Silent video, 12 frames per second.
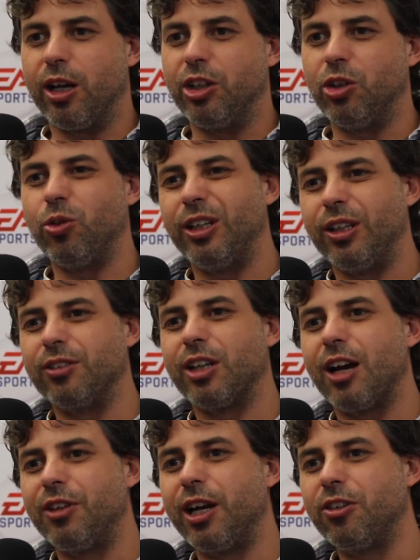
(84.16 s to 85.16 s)
you didn't
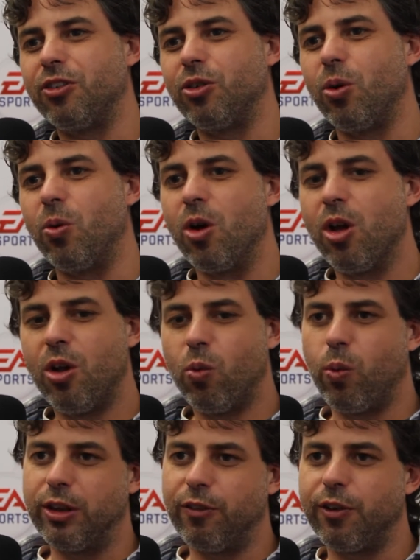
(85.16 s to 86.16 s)
have that, so
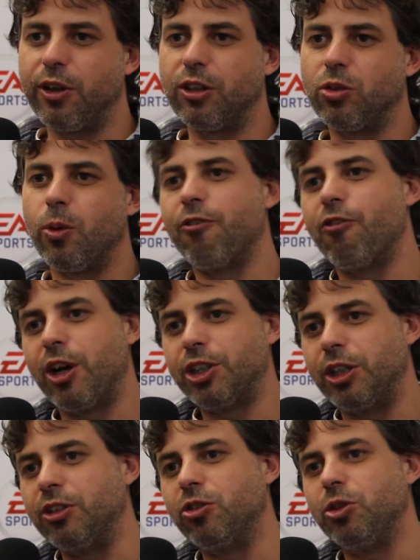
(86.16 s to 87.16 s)
when defenders were
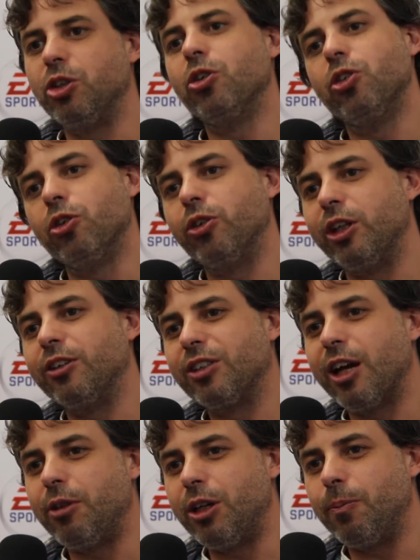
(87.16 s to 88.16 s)
rushing into you, you didn't
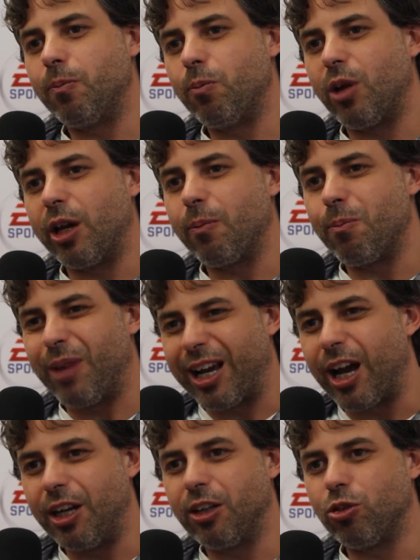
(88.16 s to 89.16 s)
have any like
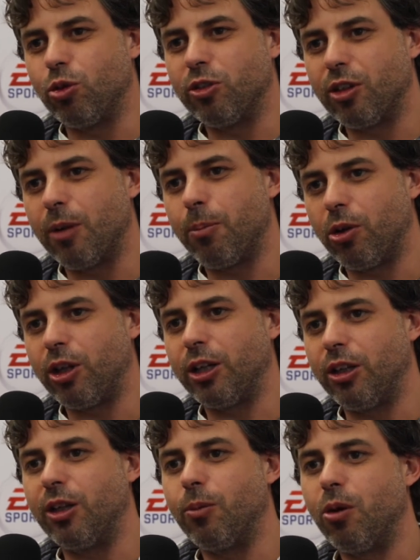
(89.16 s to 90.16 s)
mechanic to start
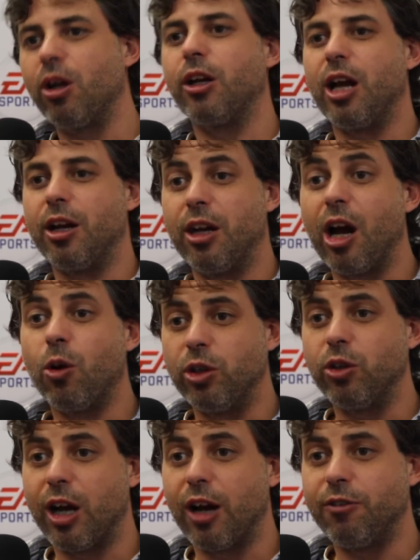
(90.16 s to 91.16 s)
protecting the ball, and now
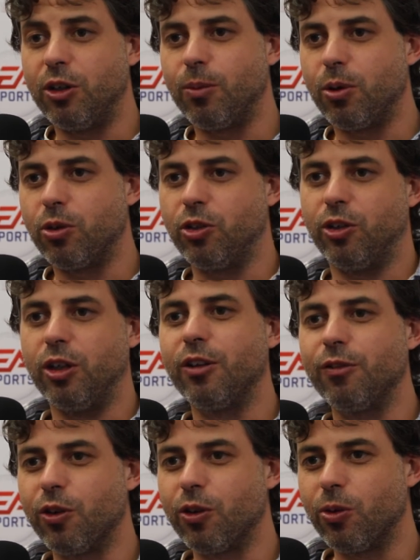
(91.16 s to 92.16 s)
you have the
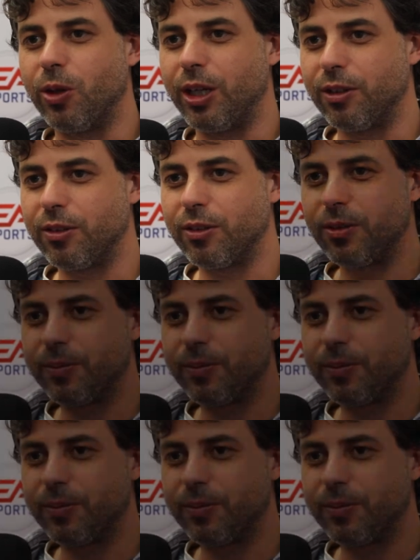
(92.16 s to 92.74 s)
opportunity for doing it.